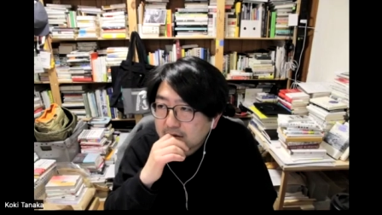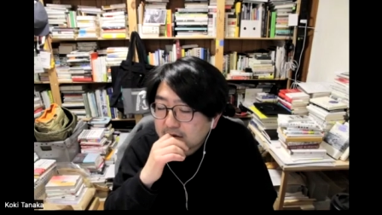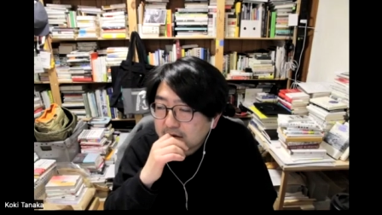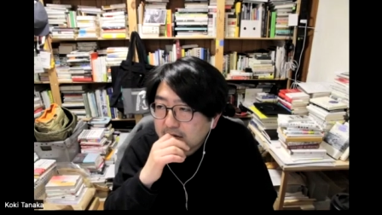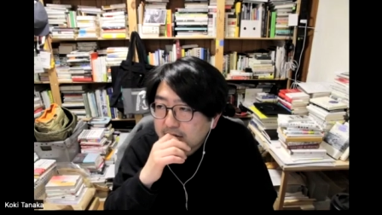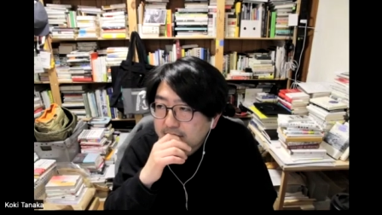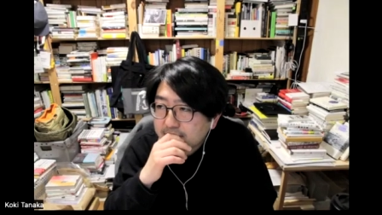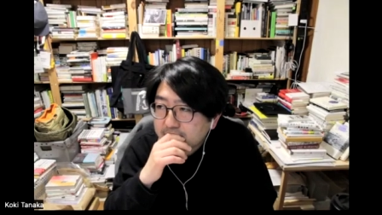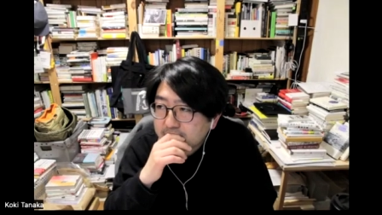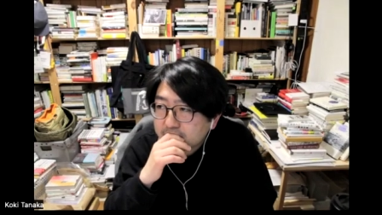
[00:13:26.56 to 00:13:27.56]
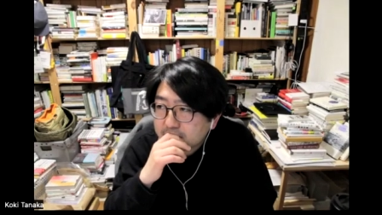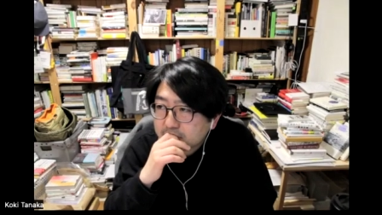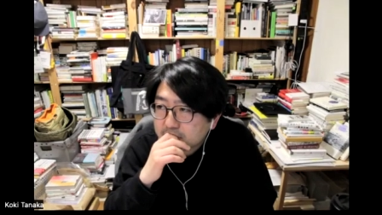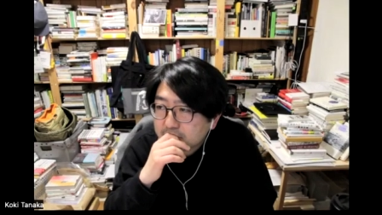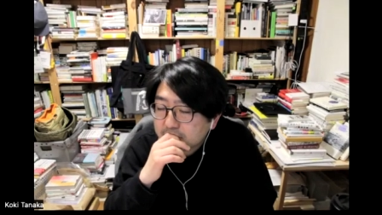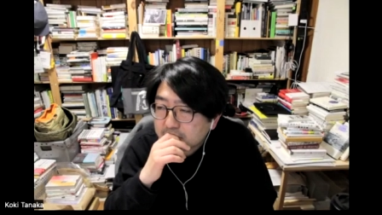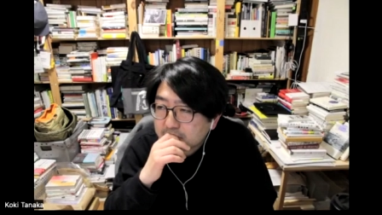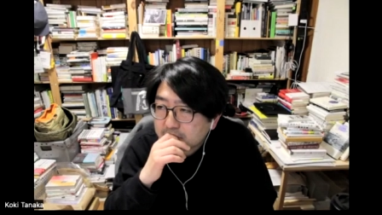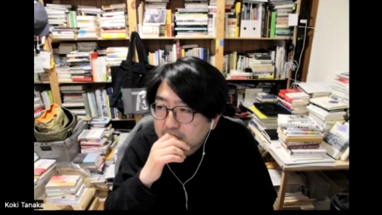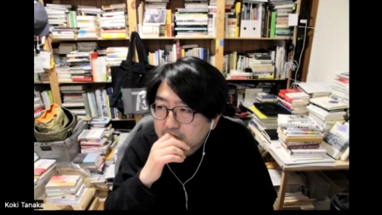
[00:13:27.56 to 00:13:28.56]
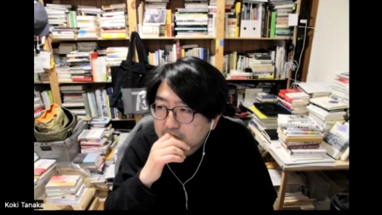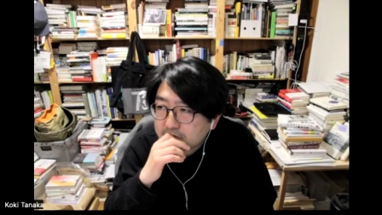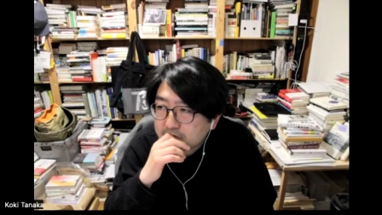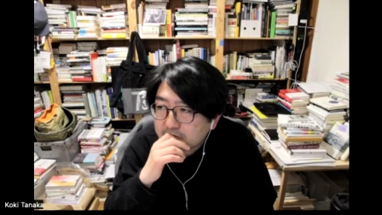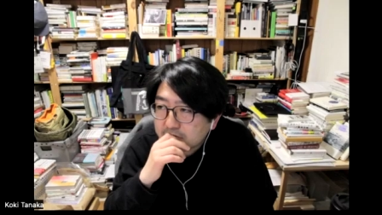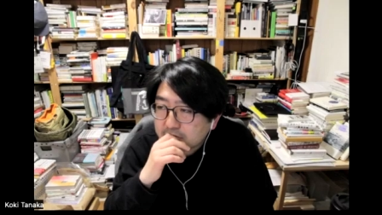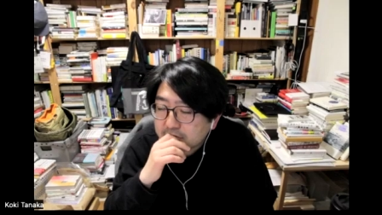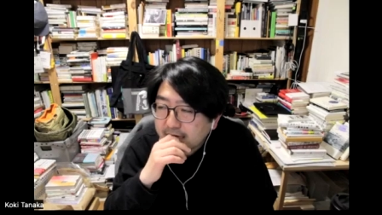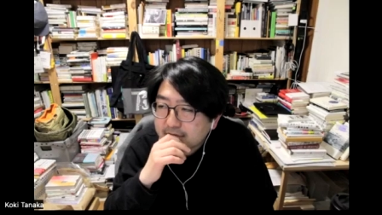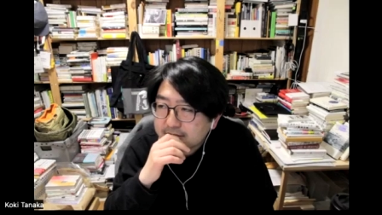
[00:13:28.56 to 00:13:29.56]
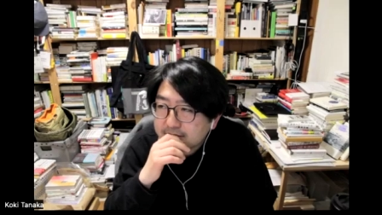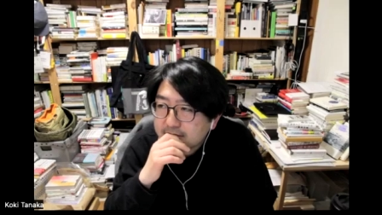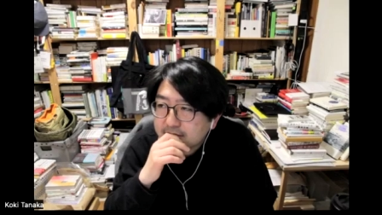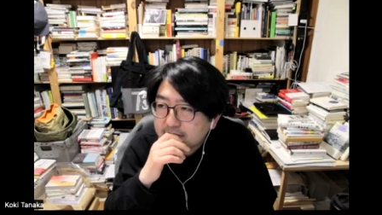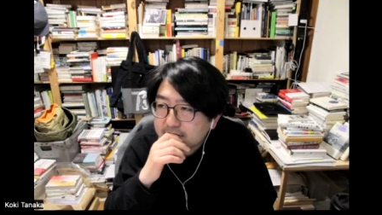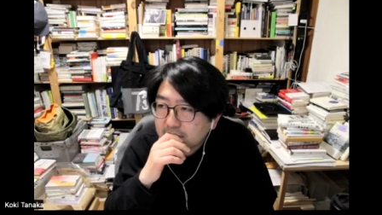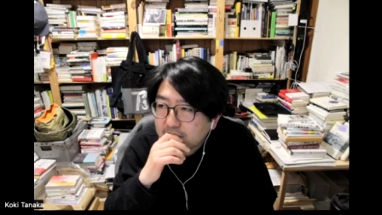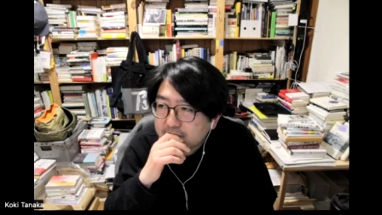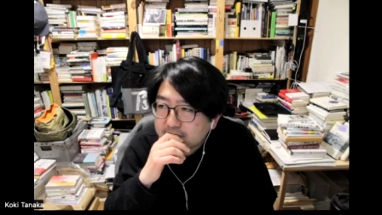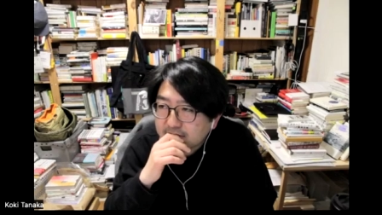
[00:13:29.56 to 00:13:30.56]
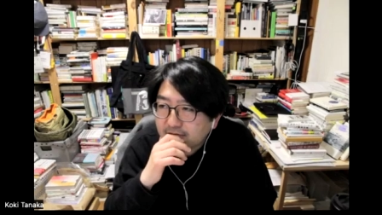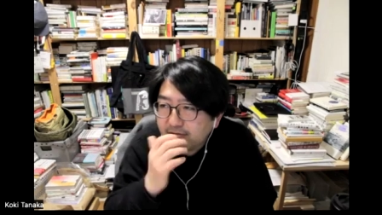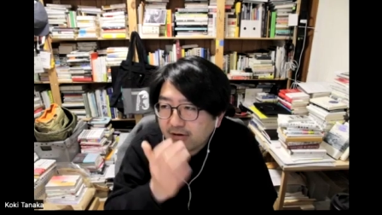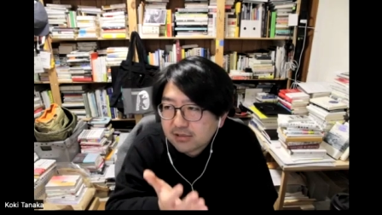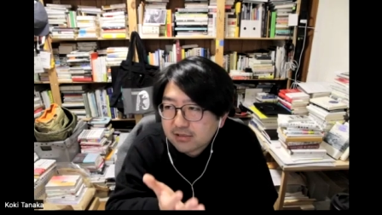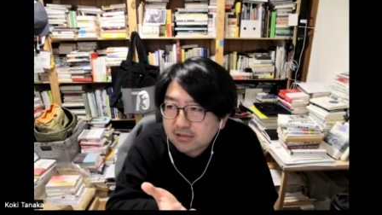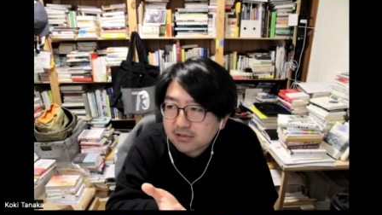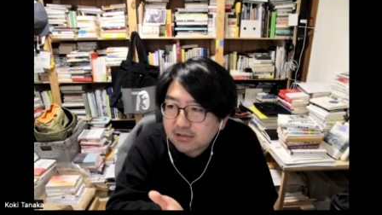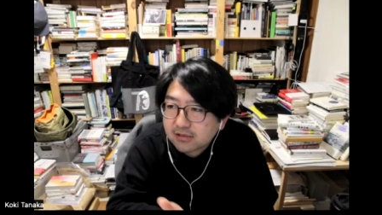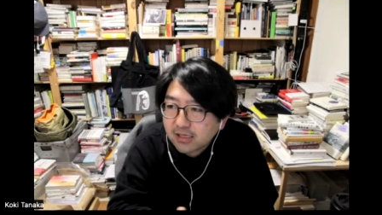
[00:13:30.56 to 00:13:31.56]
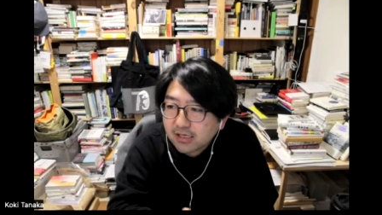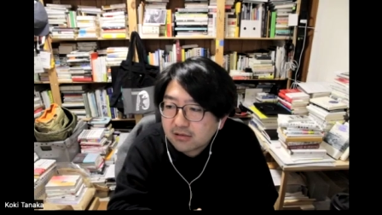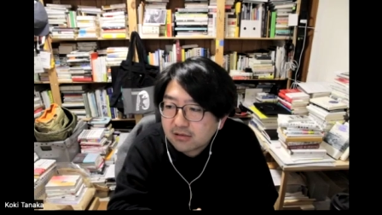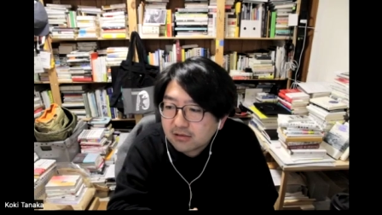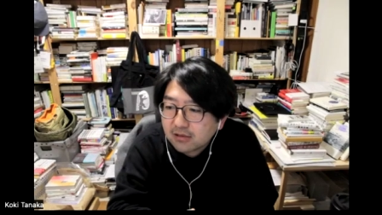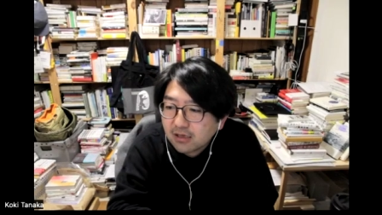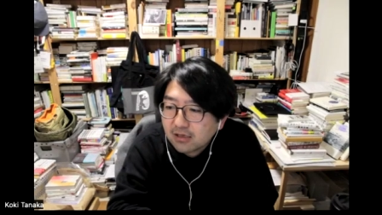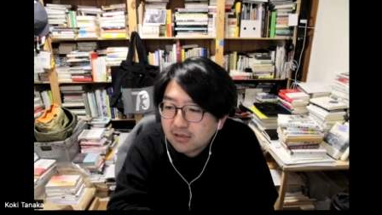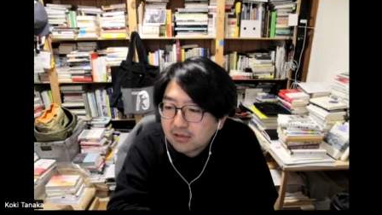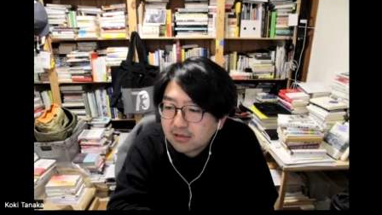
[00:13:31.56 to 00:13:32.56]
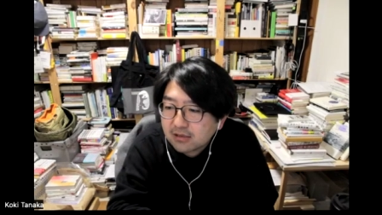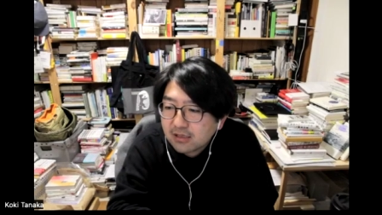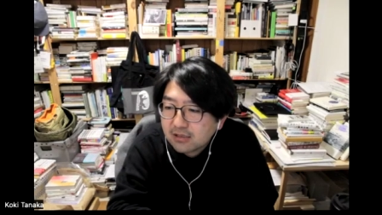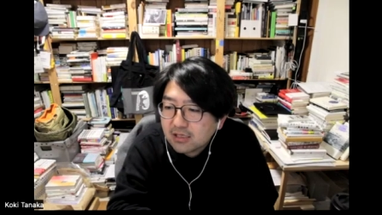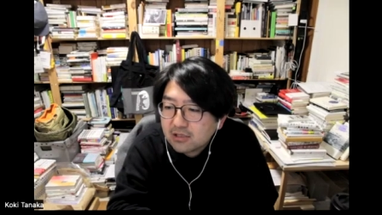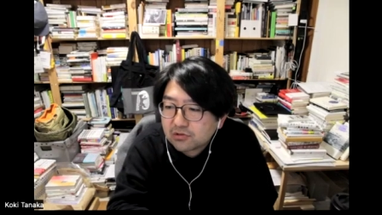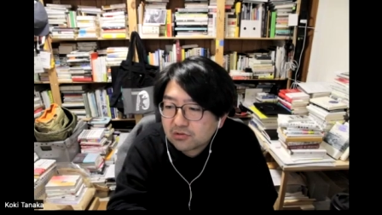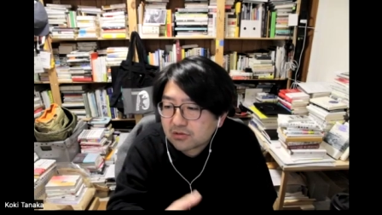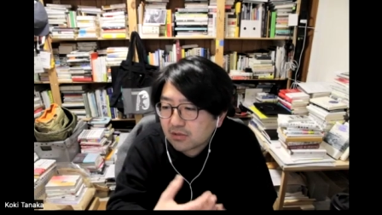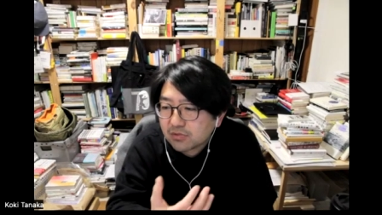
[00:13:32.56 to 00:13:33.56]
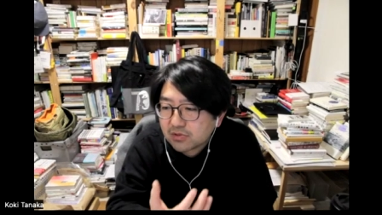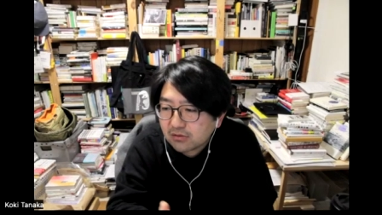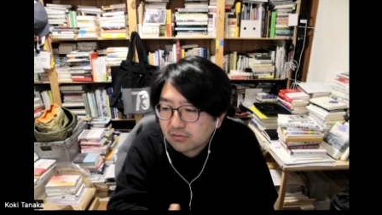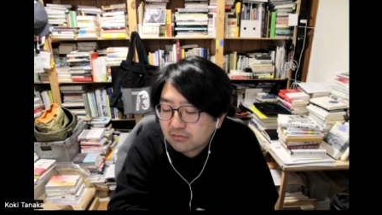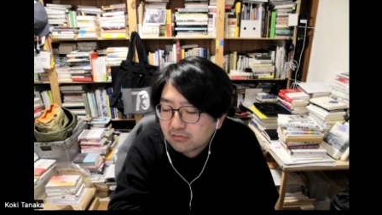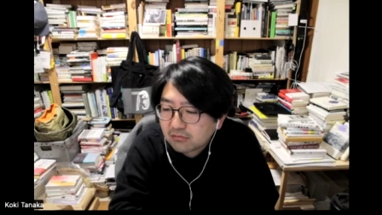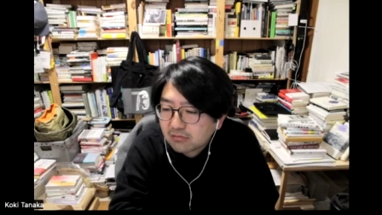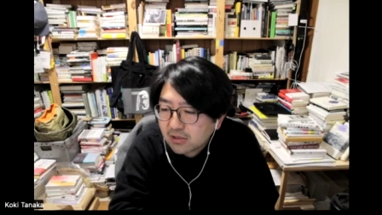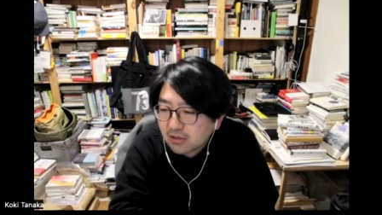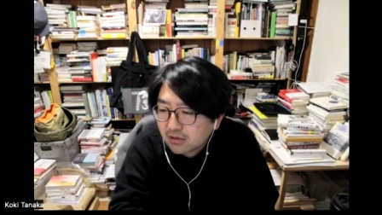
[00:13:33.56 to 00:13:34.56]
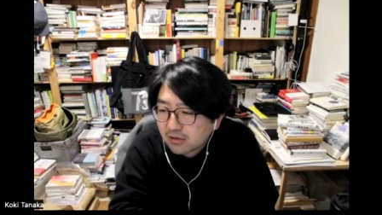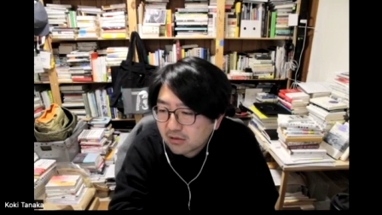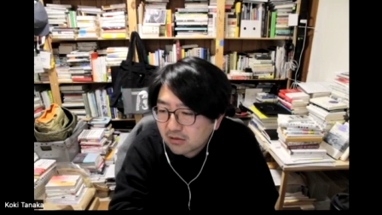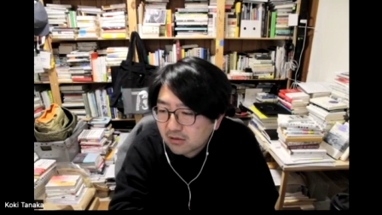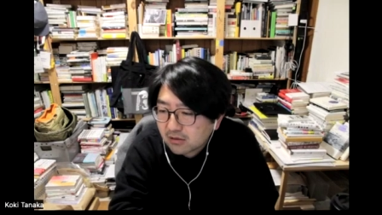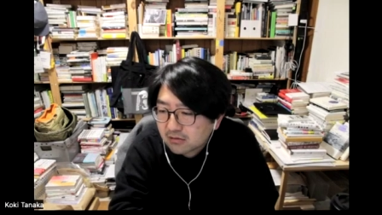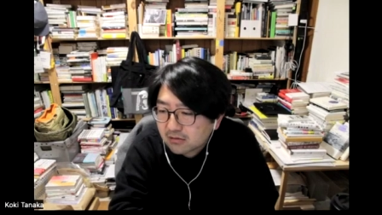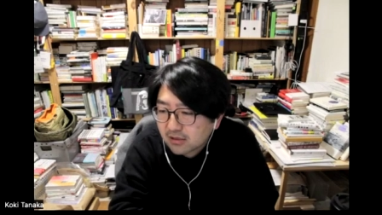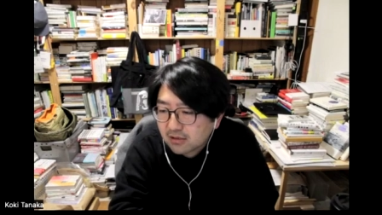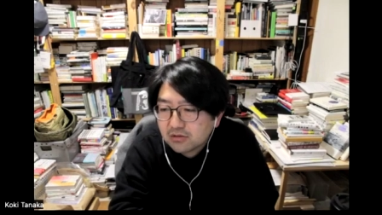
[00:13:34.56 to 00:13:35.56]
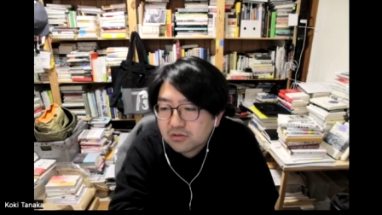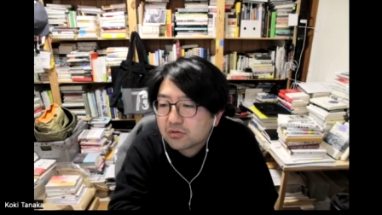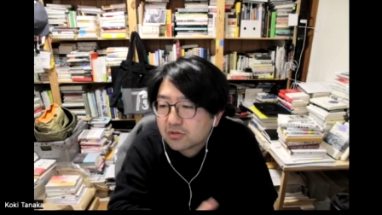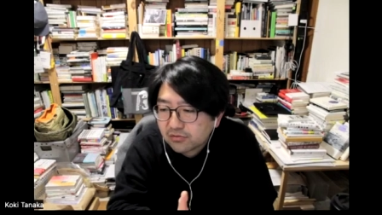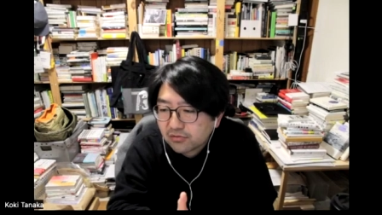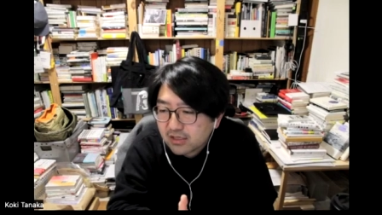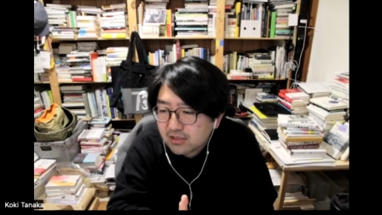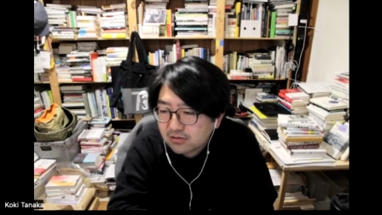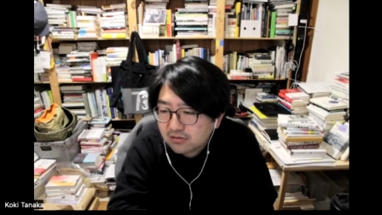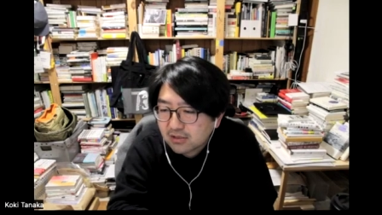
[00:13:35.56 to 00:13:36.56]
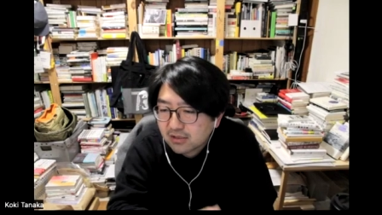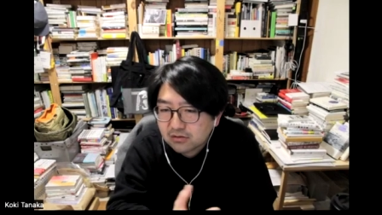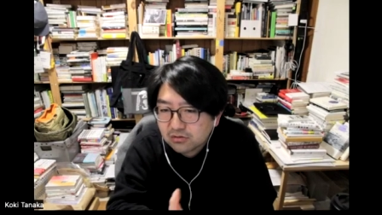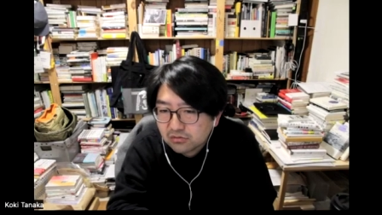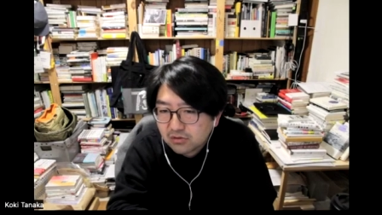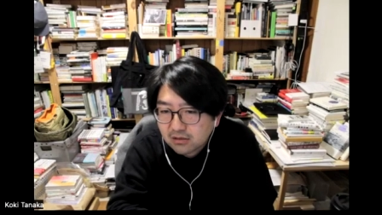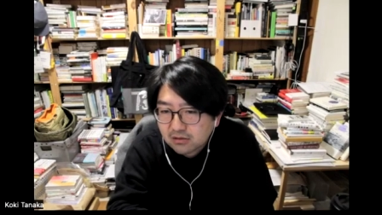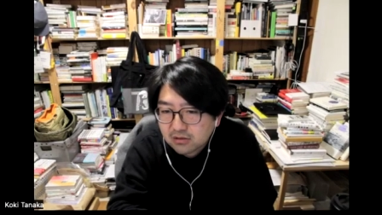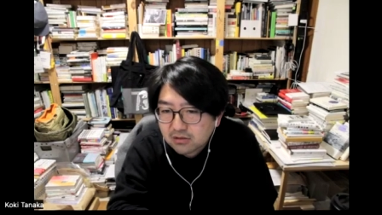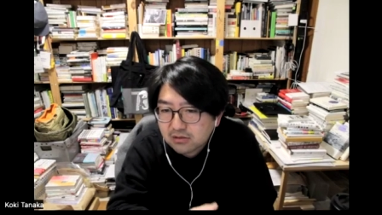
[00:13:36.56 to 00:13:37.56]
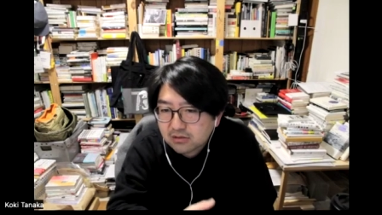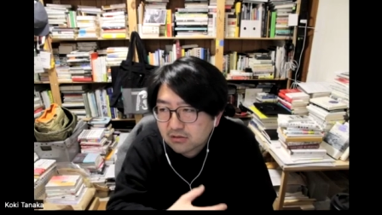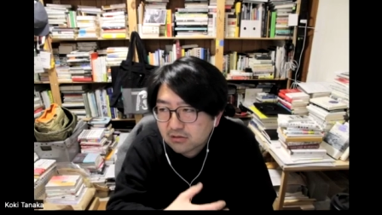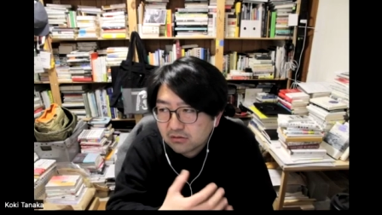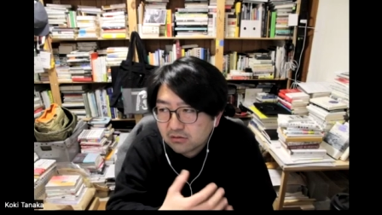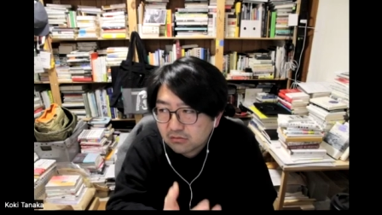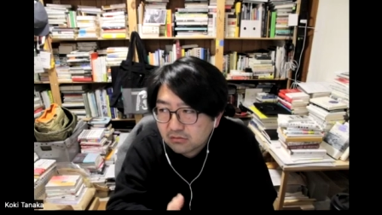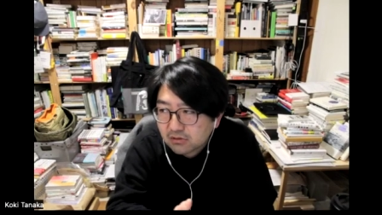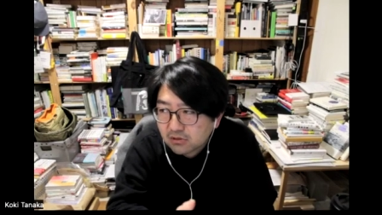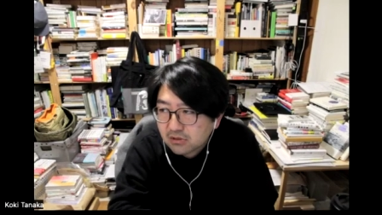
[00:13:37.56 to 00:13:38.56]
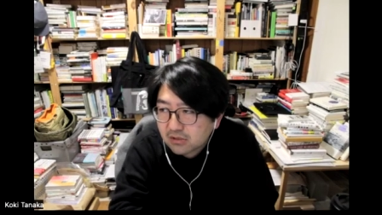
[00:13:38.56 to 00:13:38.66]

um the art scene is always like fast, and they need to something like a new generation, like new artists and new work.